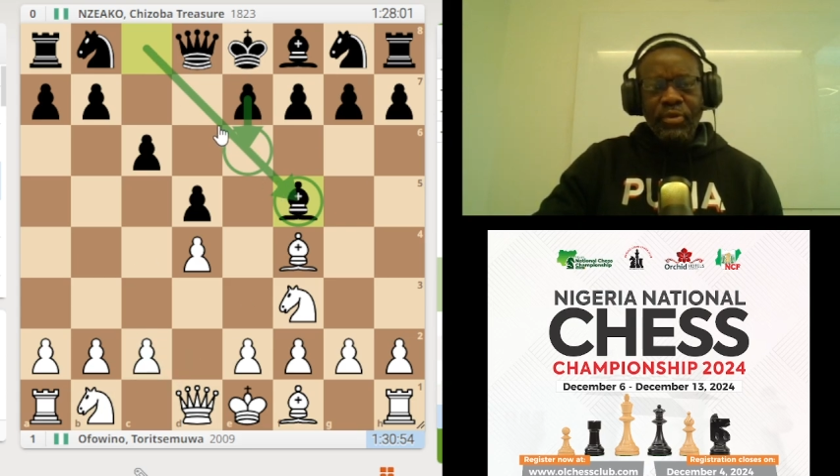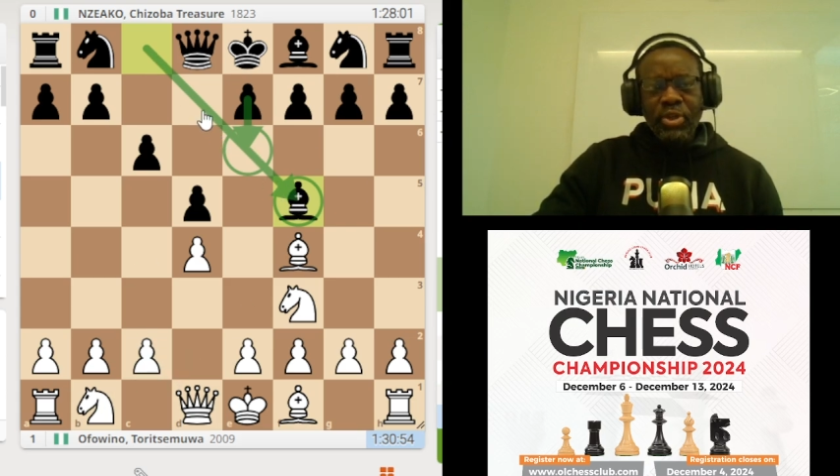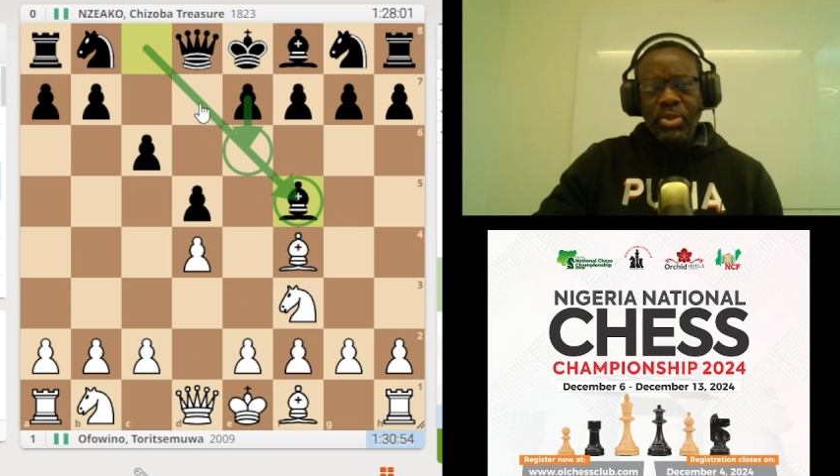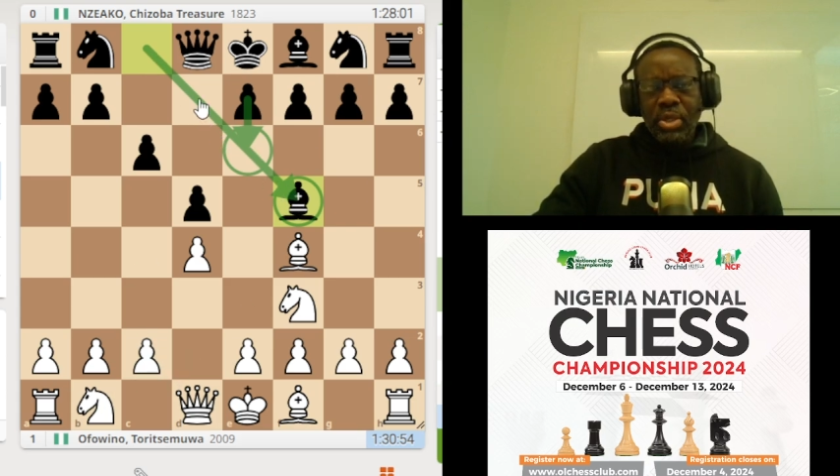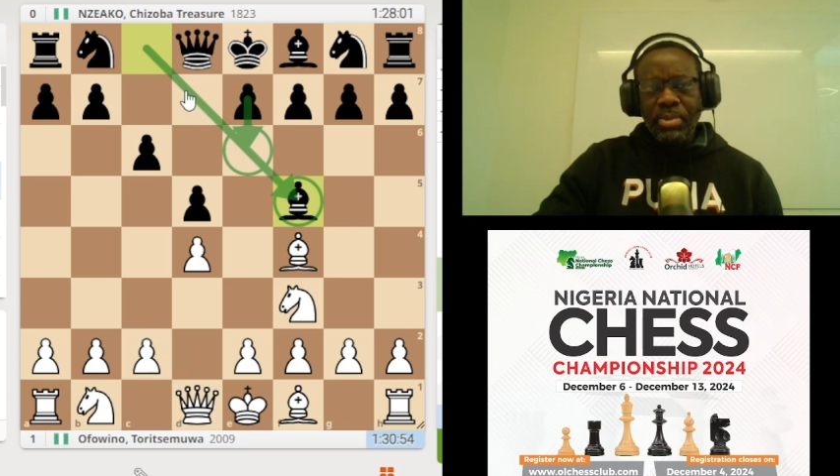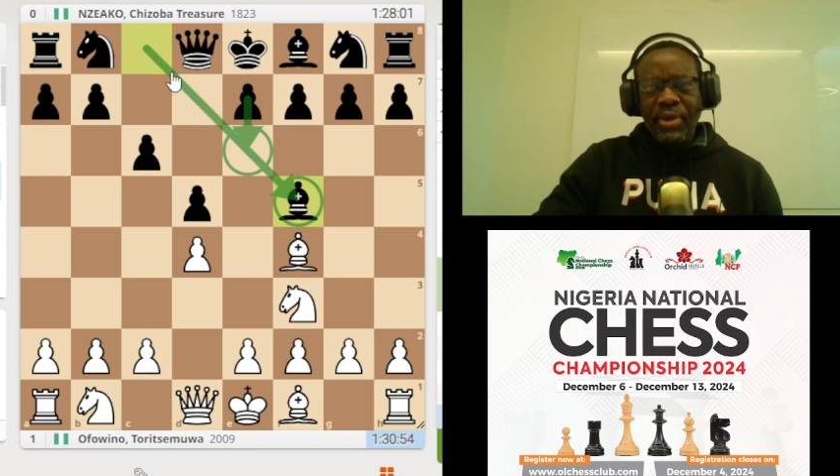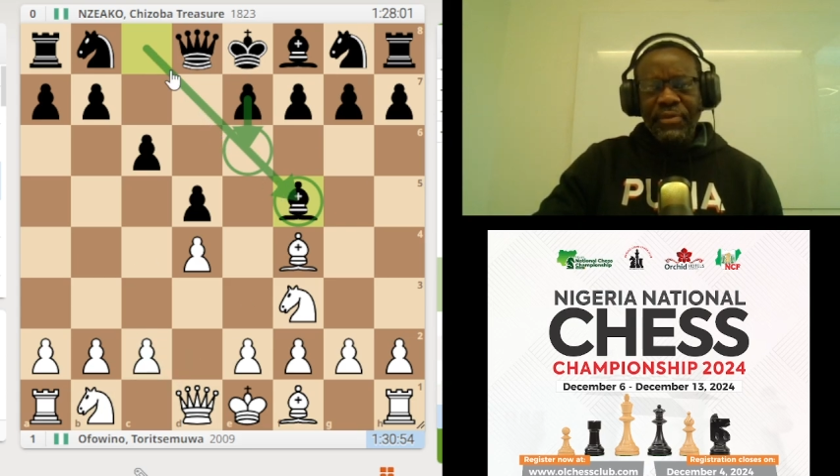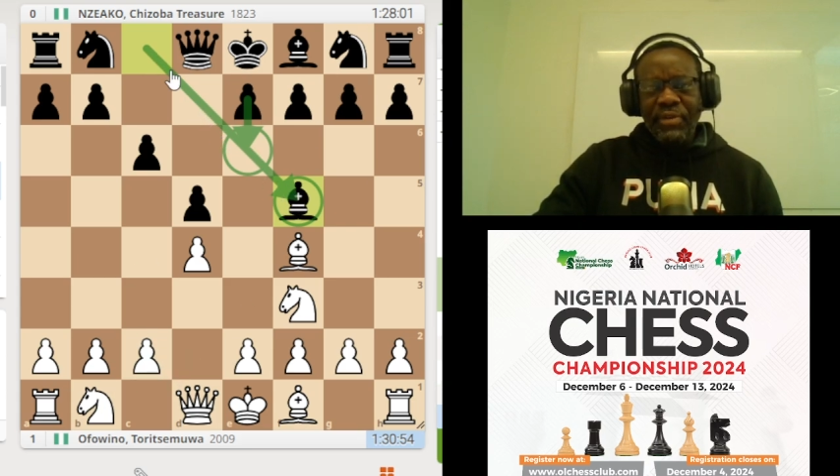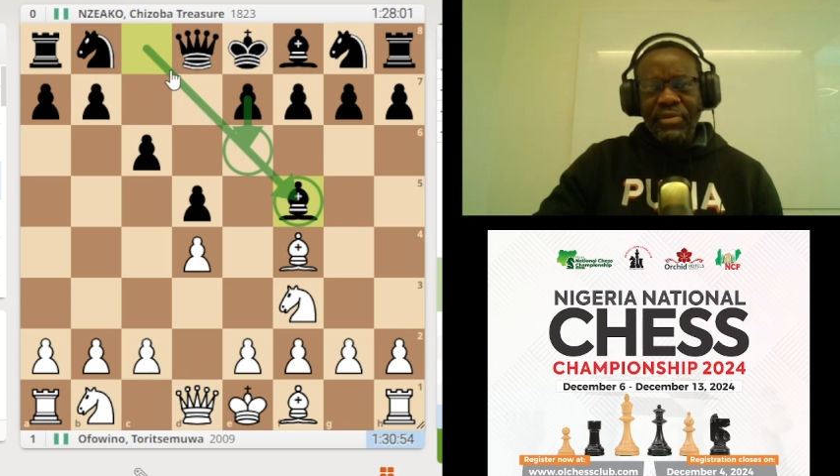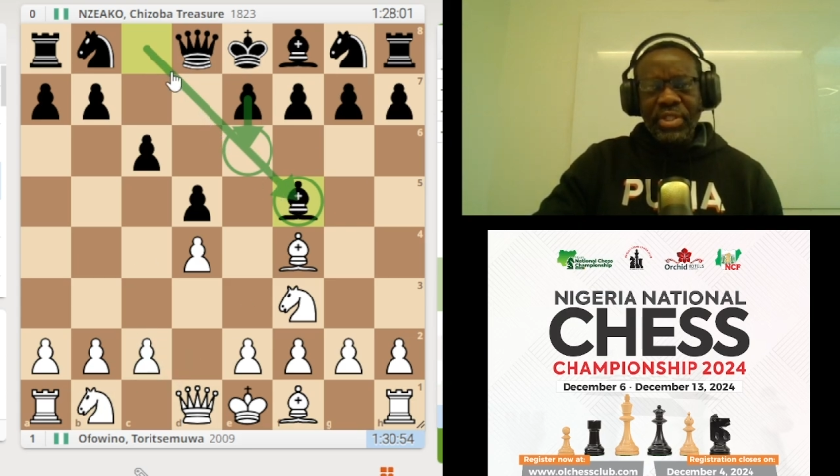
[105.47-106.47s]
bishop
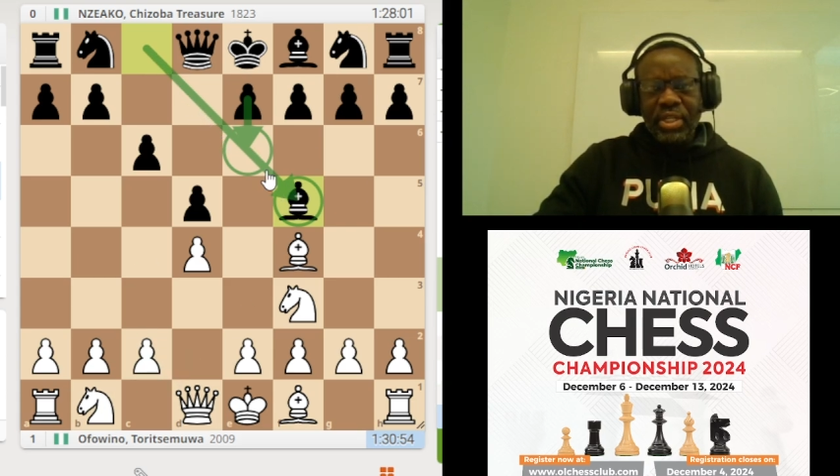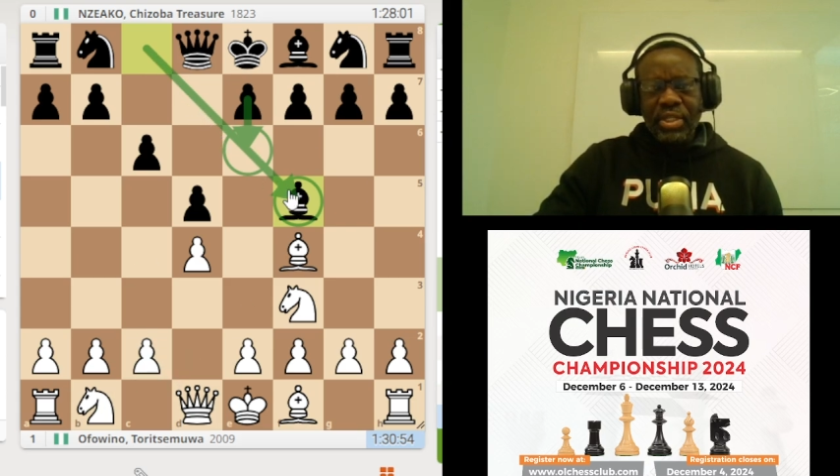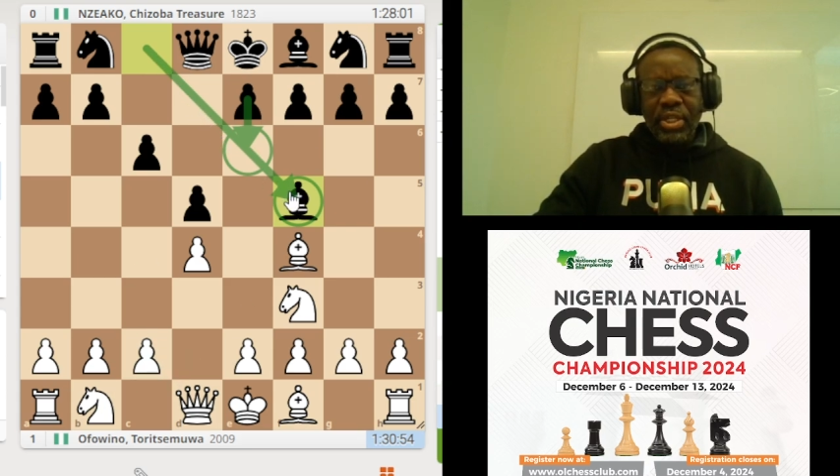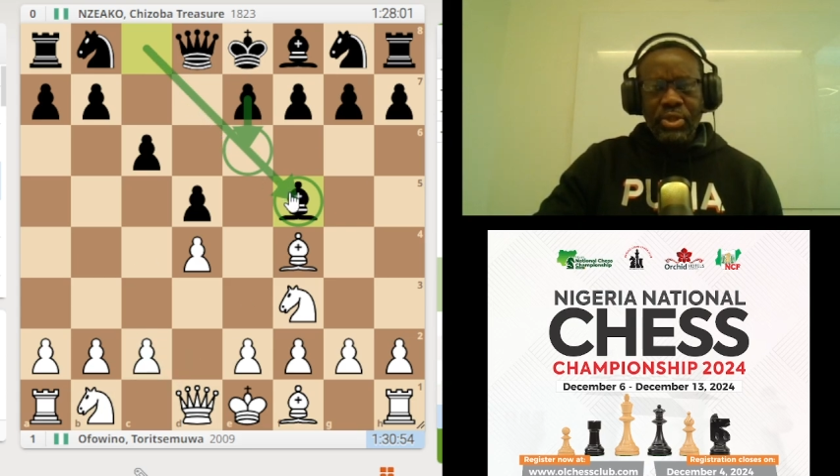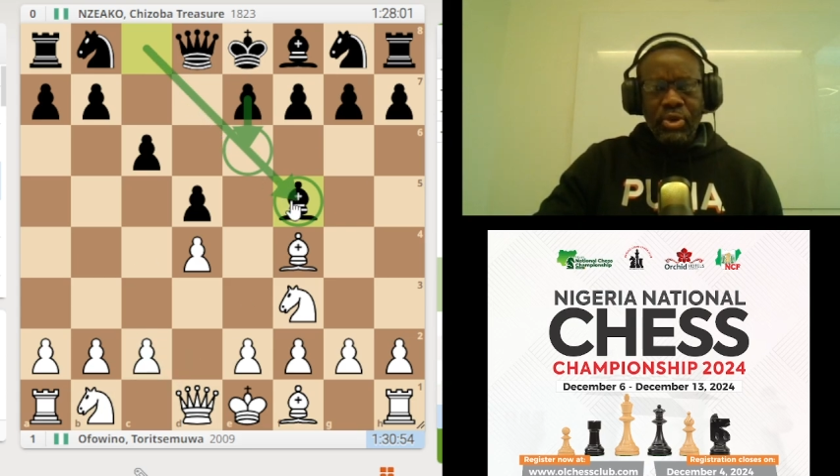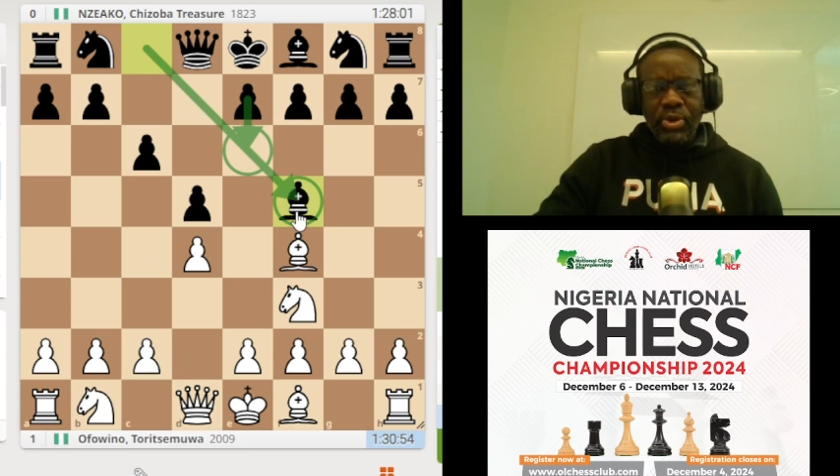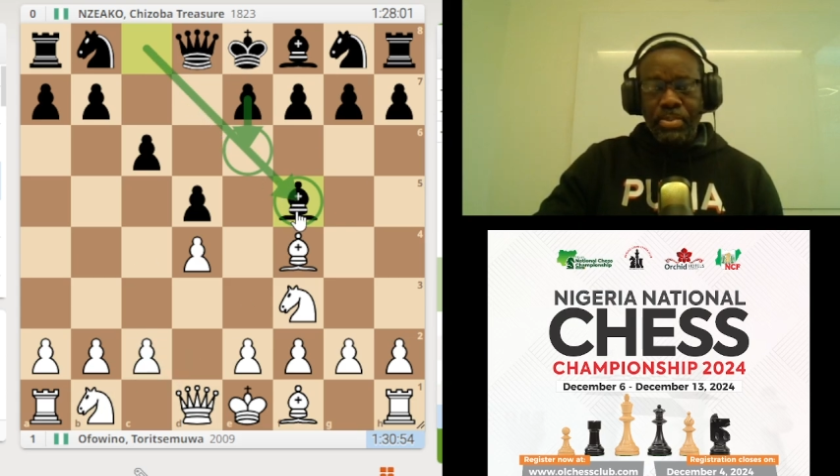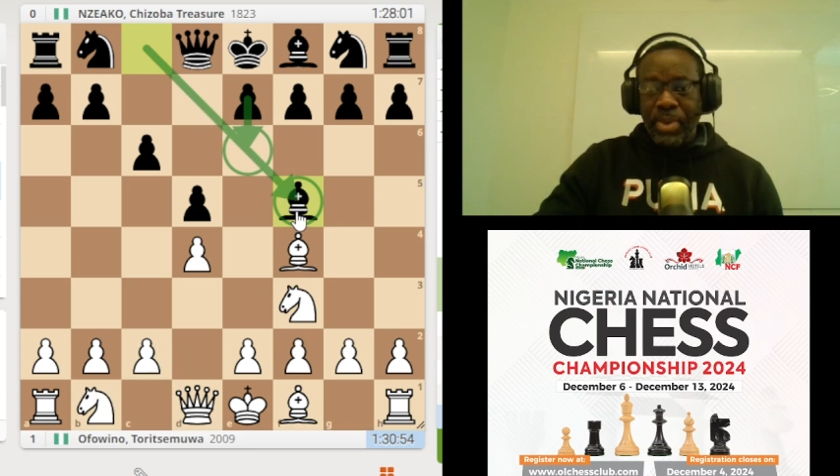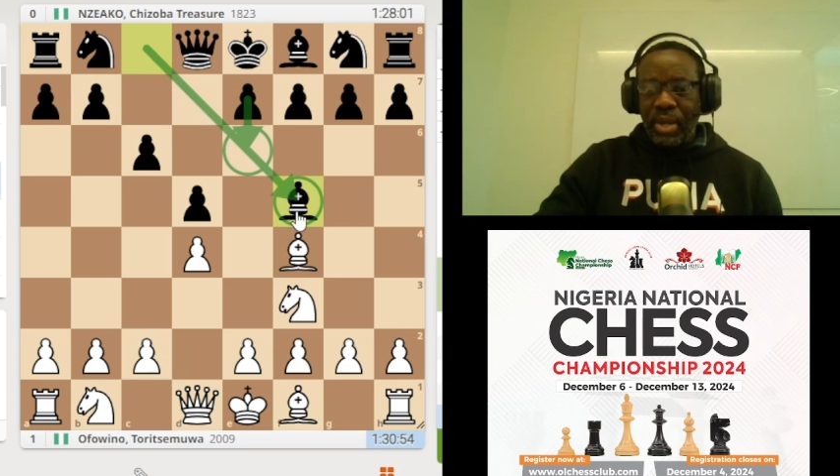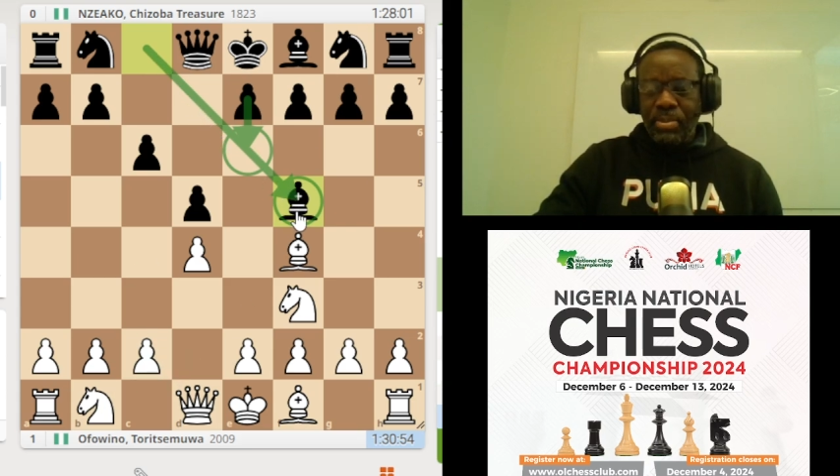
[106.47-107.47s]
f5 is actually not a
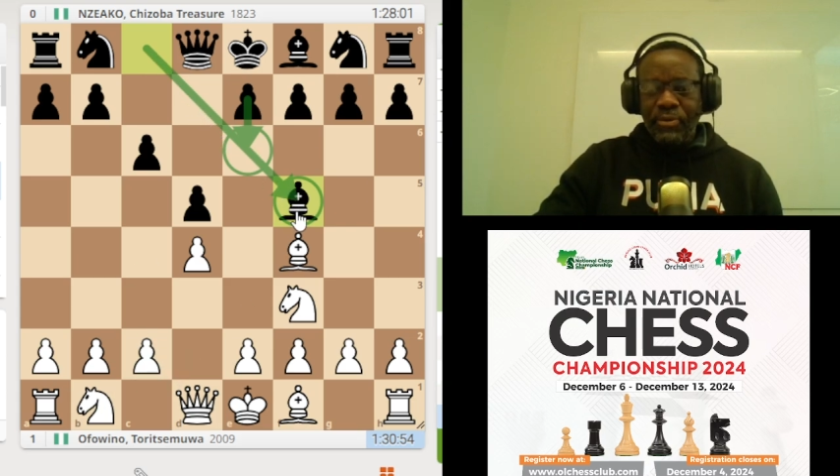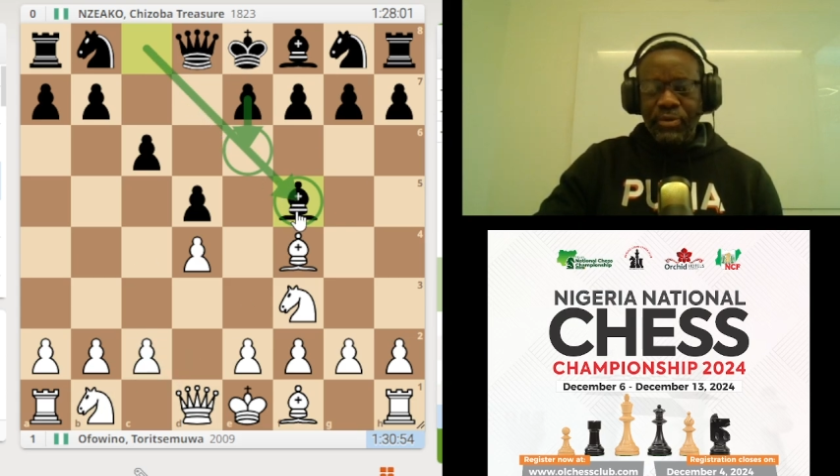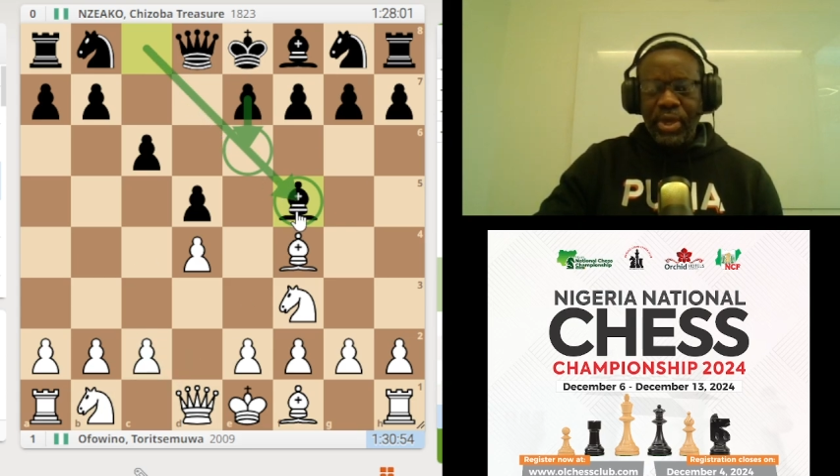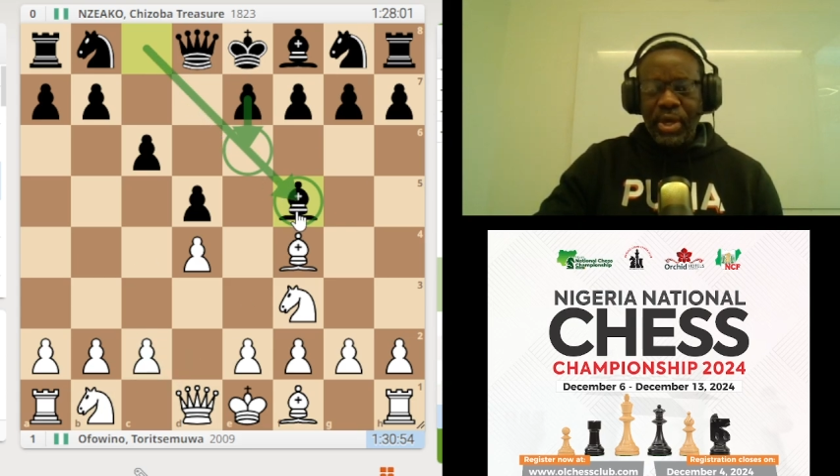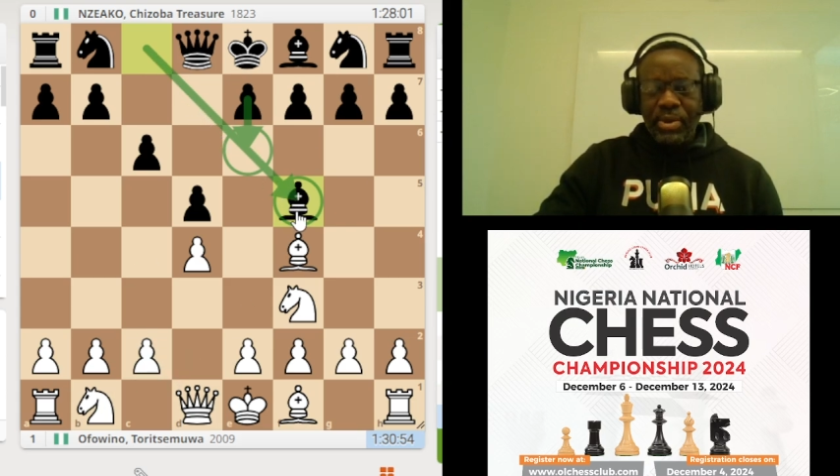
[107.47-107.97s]
bad move here.